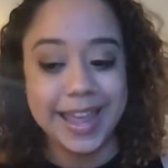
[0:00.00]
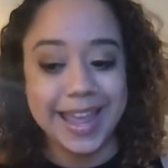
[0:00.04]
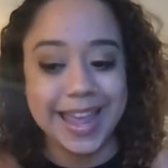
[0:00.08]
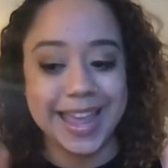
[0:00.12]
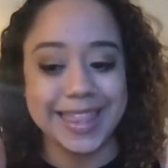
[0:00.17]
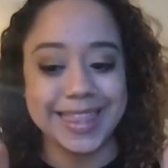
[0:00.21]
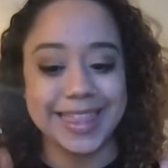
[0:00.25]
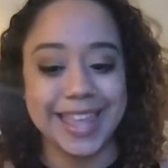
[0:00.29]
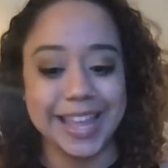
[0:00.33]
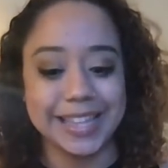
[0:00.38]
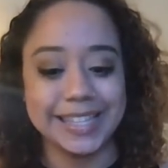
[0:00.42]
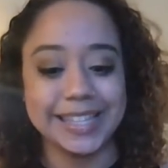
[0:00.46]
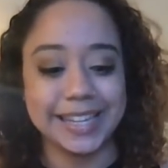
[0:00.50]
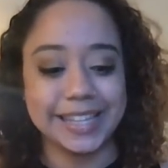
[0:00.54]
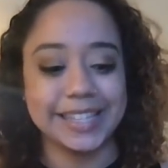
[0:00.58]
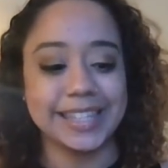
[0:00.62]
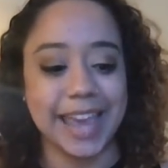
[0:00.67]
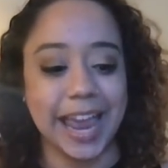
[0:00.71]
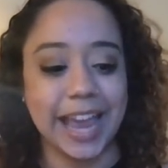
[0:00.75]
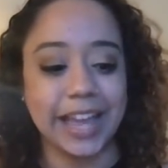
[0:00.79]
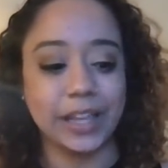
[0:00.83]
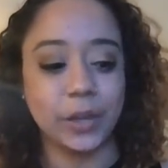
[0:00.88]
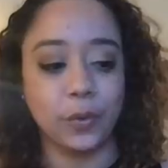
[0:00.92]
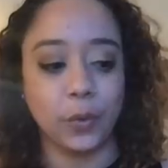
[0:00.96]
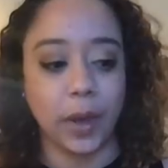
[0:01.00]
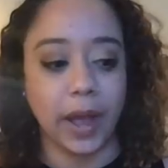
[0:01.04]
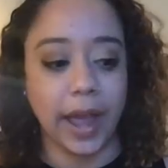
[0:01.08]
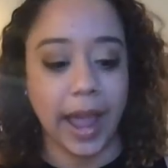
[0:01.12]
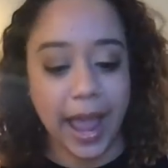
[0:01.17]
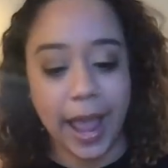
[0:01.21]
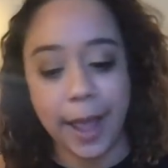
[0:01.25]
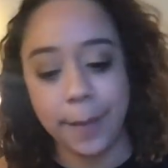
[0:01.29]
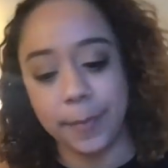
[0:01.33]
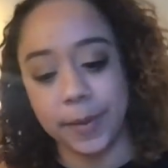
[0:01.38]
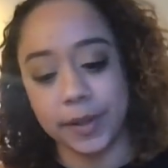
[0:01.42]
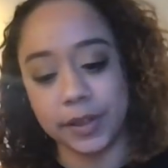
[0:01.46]
And that's exactly what
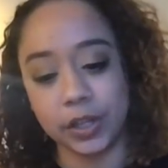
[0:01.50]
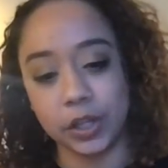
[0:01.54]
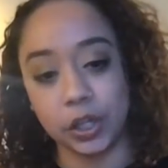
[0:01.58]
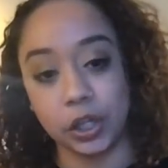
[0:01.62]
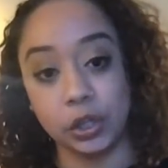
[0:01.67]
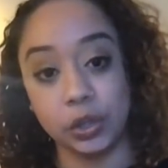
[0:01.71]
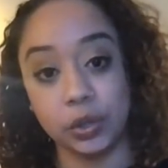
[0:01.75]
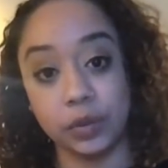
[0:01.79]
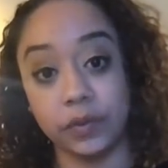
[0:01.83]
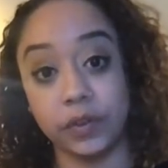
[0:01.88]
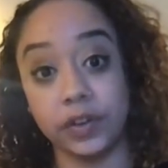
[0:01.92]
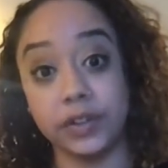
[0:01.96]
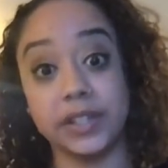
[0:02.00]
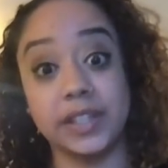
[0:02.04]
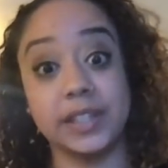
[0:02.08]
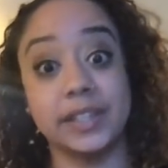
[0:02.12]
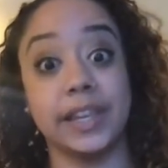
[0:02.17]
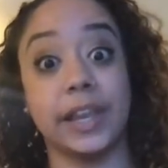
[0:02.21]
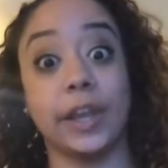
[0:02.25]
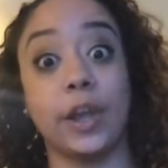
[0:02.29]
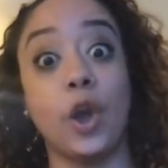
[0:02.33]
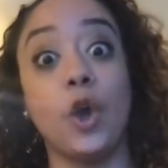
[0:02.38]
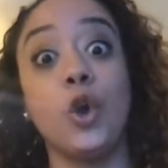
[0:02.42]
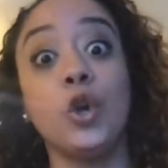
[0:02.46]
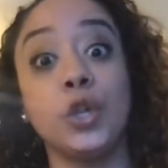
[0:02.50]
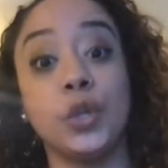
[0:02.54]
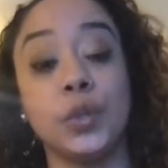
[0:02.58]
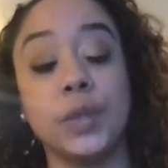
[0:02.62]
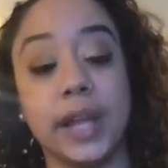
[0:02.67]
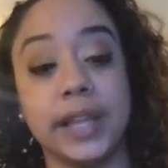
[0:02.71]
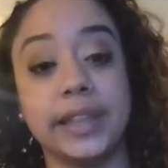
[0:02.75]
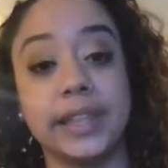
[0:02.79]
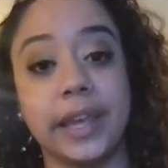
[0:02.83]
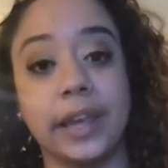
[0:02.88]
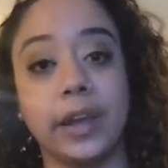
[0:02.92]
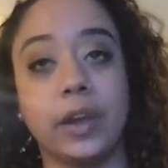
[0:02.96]
happened. The universe is like, oh, you
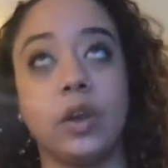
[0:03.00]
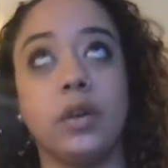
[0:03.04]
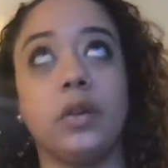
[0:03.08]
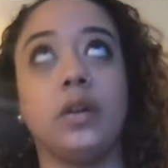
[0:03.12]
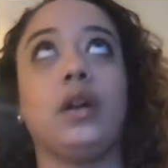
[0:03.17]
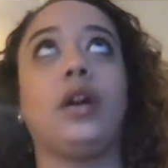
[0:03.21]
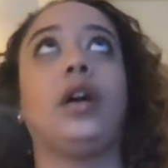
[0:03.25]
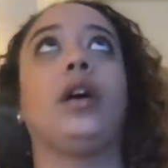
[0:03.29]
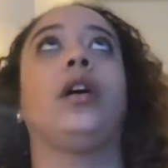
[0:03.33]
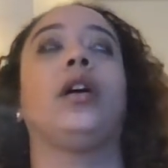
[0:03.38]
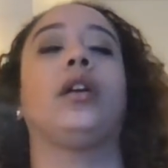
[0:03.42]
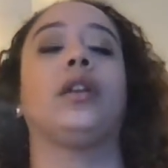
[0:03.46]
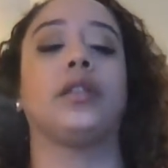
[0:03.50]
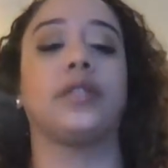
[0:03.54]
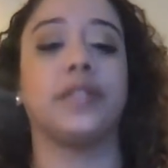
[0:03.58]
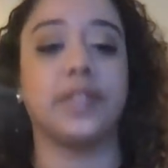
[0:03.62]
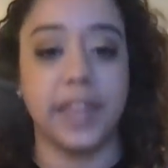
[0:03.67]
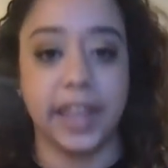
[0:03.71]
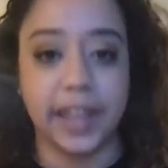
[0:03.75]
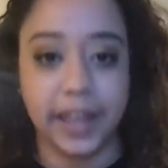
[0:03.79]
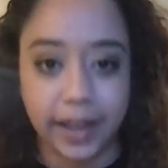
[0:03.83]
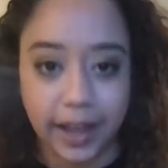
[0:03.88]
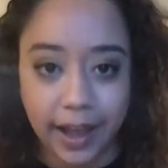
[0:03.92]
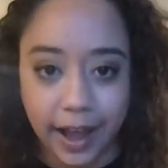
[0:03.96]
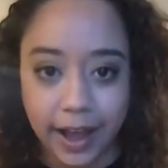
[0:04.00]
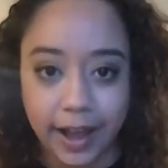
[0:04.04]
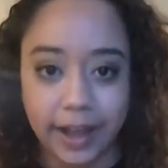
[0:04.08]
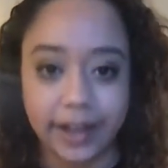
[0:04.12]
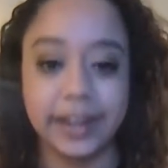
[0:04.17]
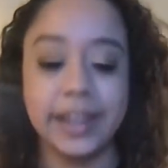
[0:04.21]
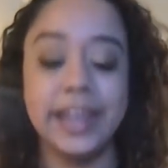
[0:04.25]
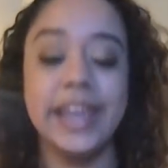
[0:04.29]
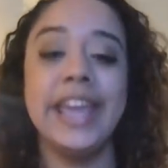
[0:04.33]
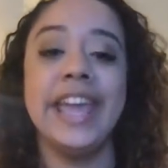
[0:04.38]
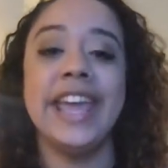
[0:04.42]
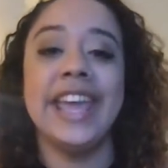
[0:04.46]
let that go? Oh, thank God.
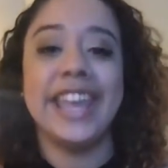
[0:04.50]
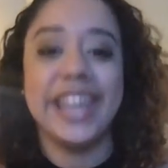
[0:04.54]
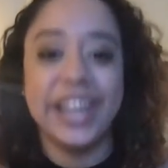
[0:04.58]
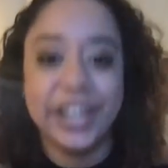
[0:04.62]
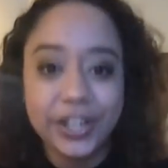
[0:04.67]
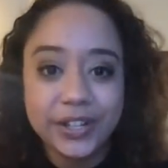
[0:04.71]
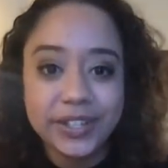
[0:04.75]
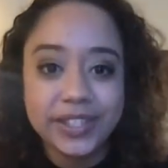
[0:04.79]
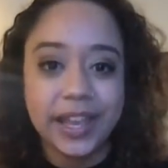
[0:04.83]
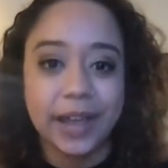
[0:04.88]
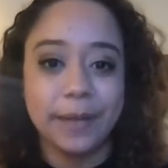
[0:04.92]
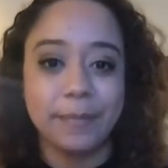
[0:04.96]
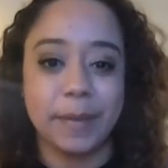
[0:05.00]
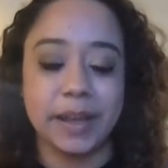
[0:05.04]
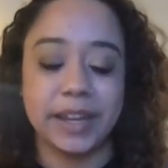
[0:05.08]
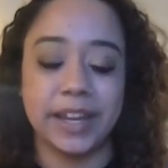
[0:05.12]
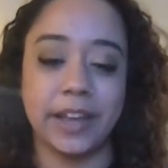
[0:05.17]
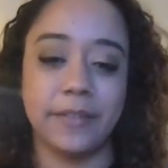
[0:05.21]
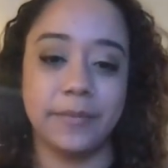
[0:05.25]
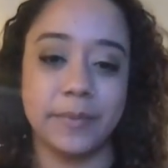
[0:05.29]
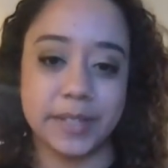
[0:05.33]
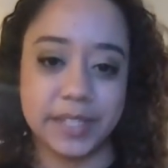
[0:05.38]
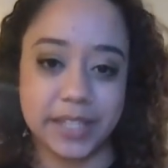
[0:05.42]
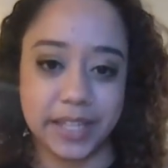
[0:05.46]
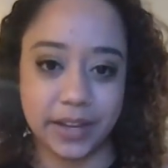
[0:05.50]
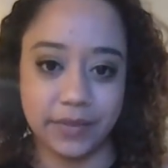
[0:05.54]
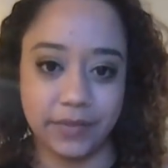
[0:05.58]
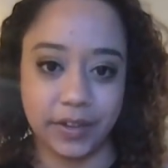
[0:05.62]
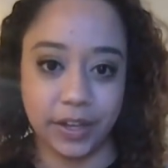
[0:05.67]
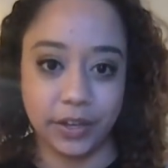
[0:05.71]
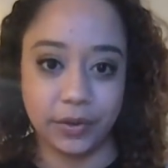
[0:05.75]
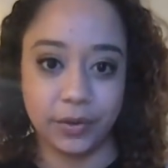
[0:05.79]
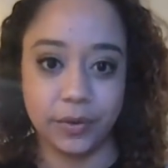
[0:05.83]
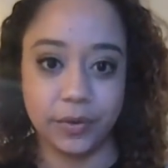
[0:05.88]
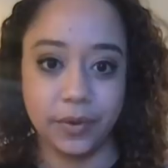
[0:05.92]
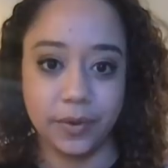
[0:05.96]
Here's that money I've been
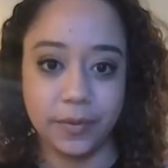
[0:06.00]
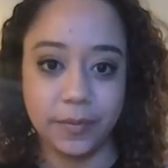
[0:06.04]
saving you.